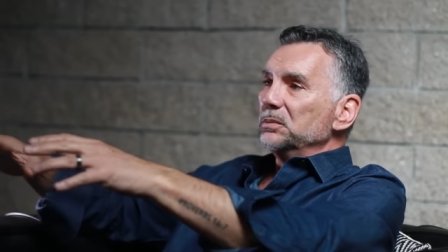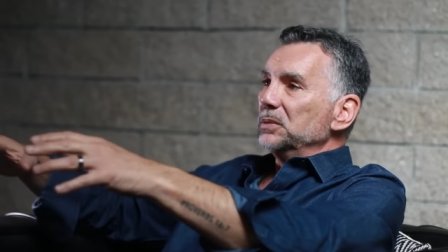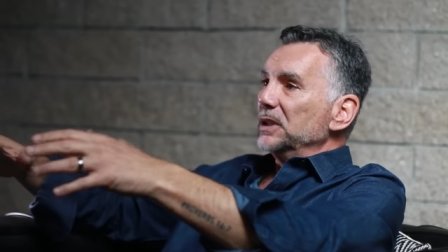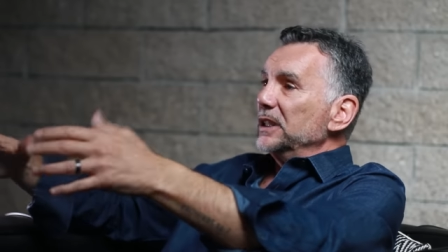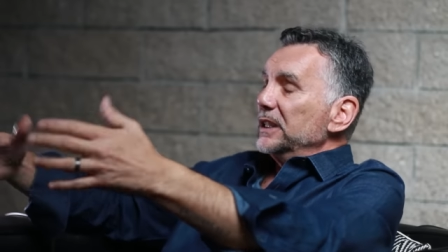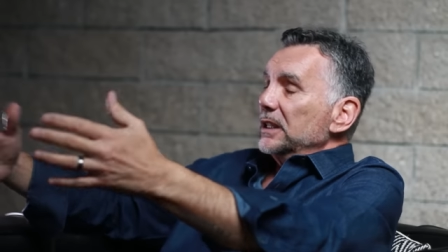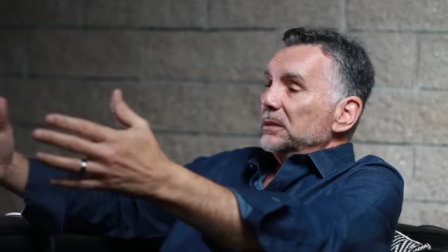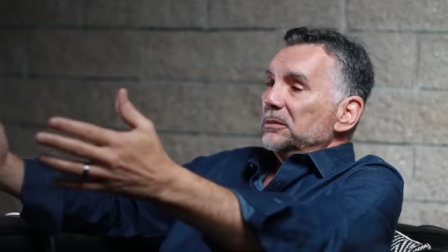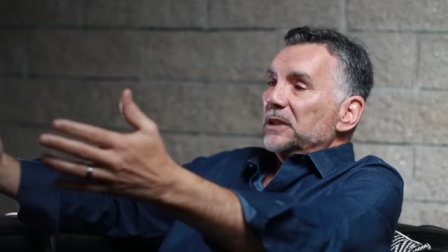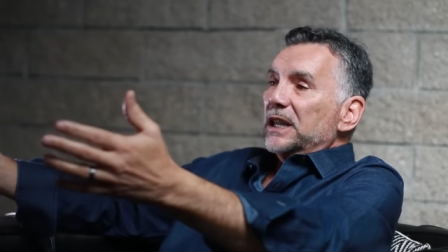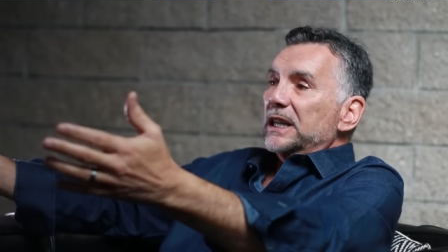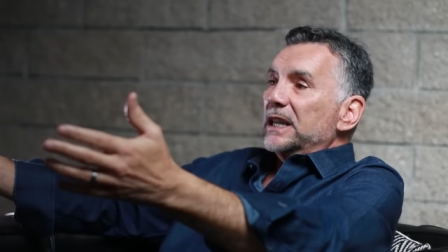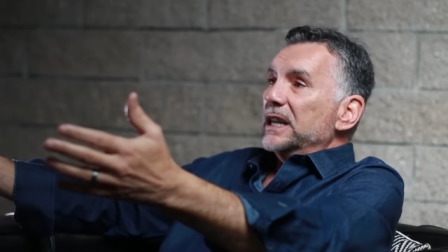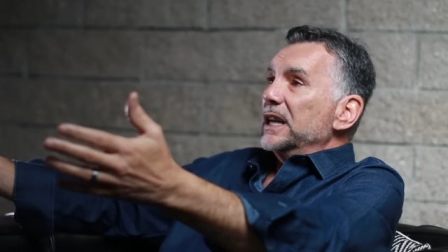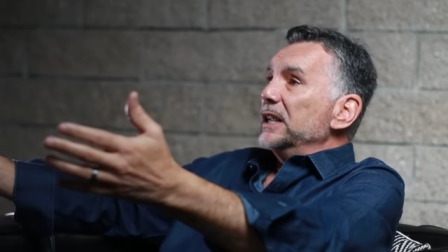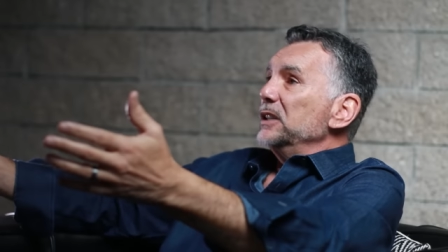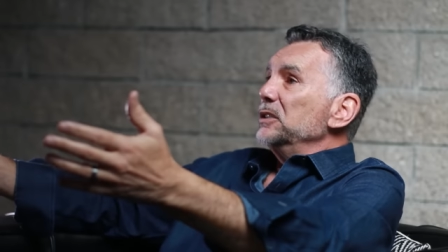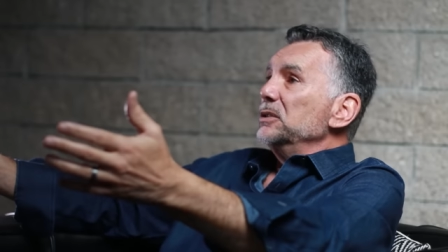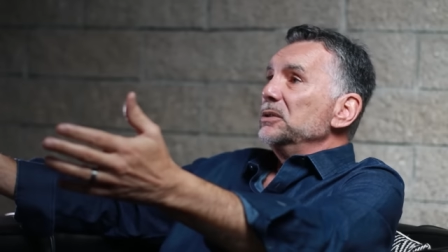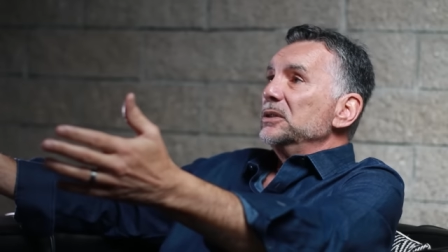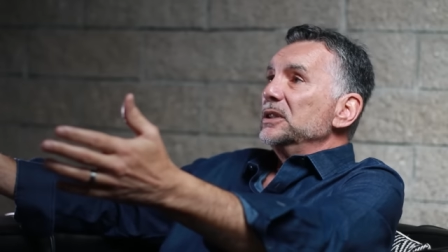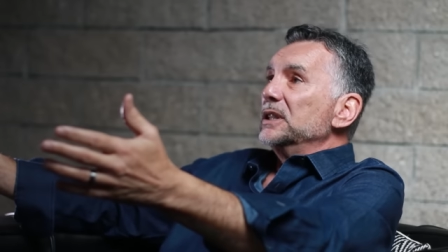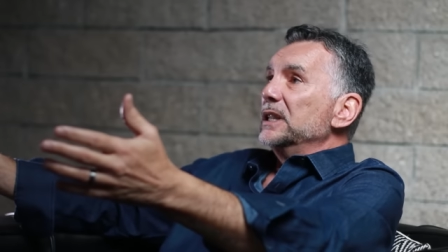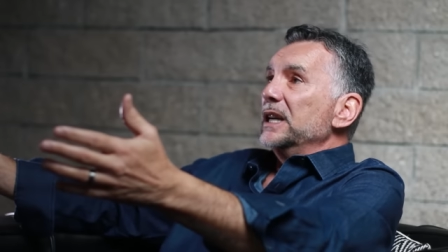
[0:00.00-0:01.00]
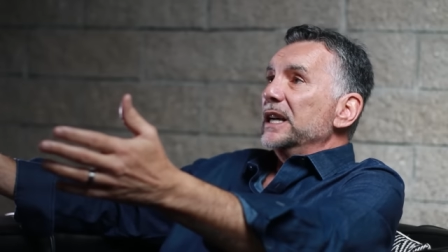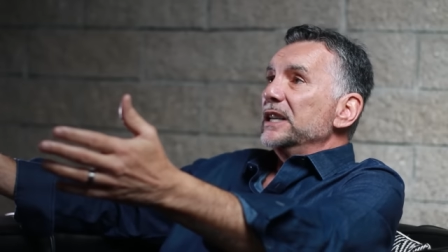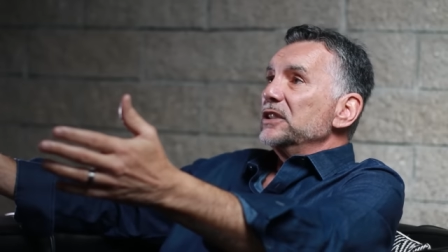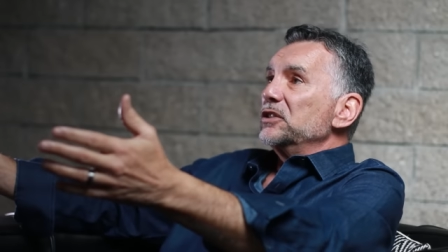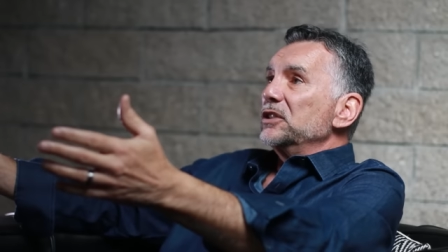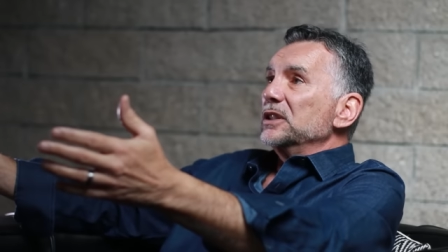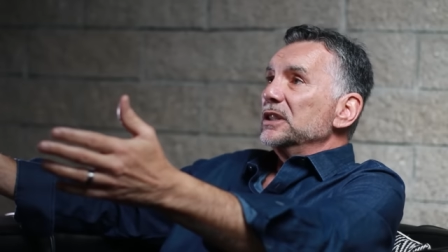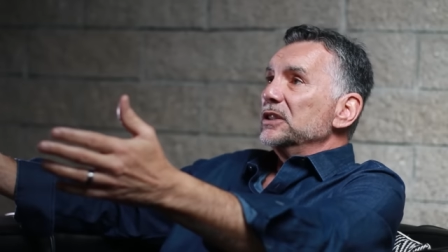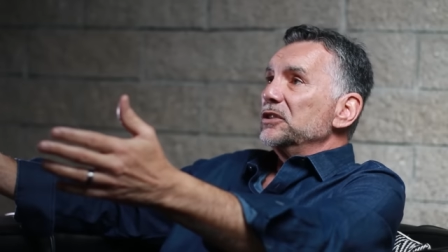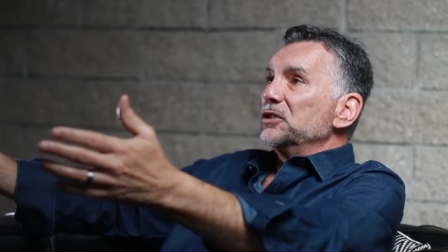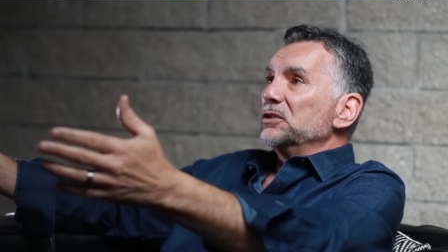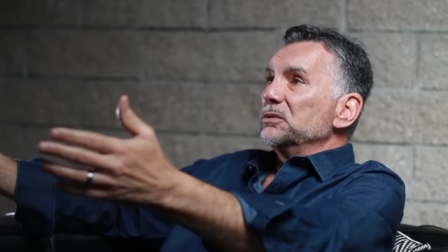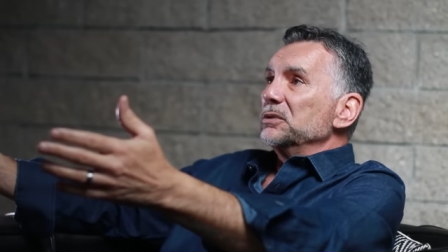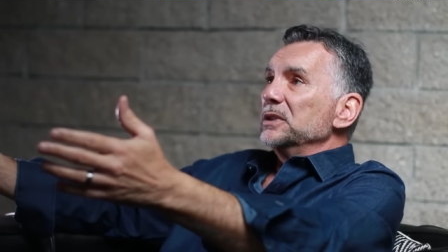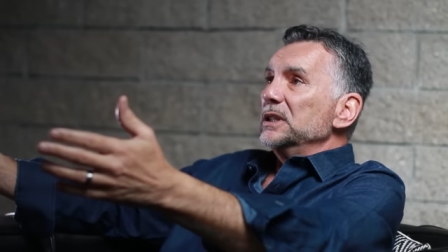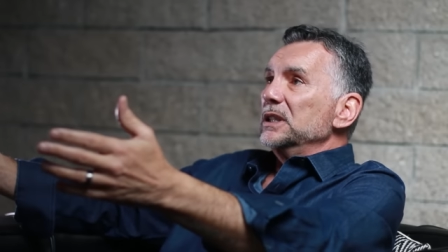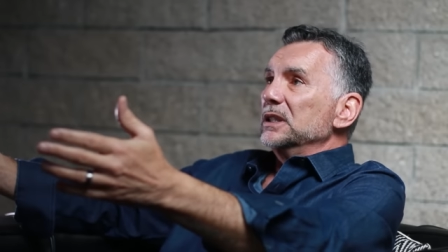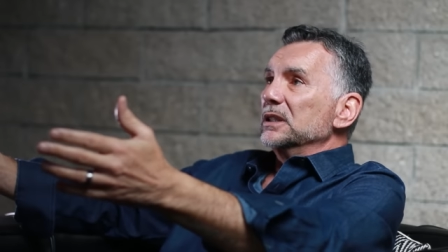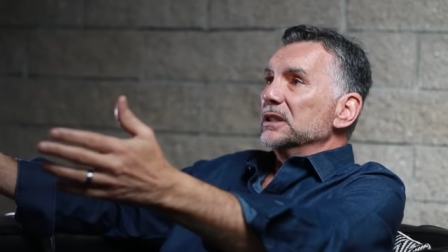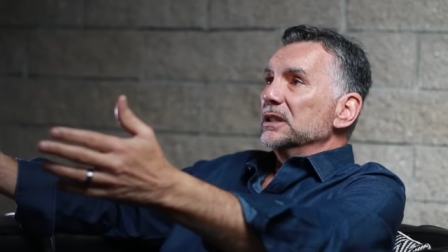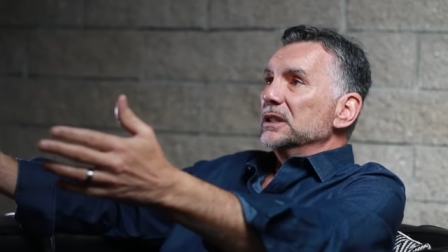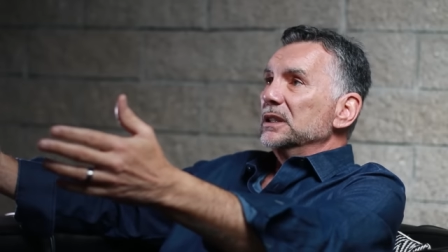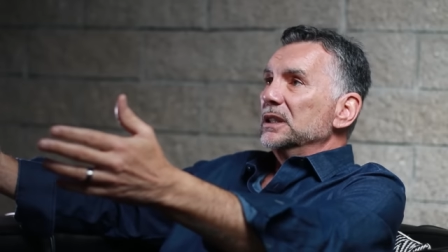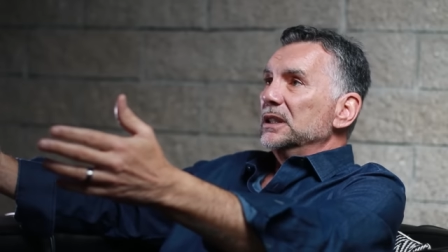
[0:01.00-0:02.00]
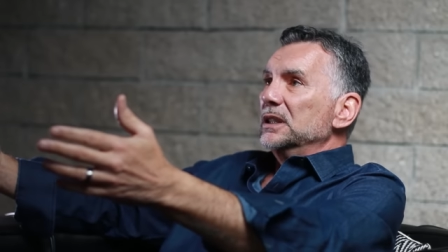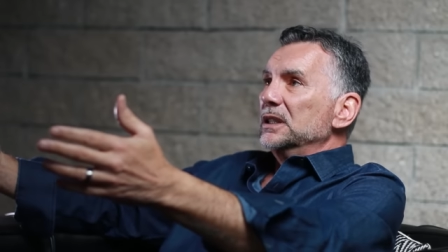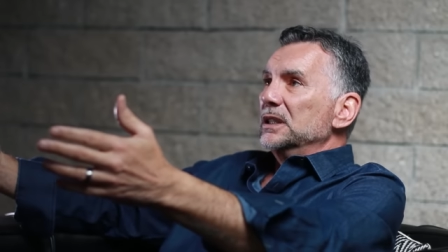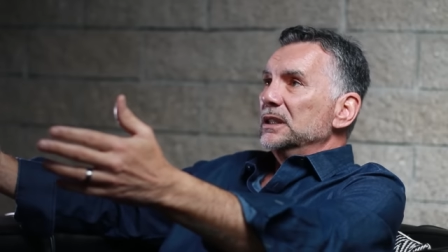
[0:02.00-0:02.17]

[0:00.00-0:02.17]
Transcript: you play them like I knew the guys on the street,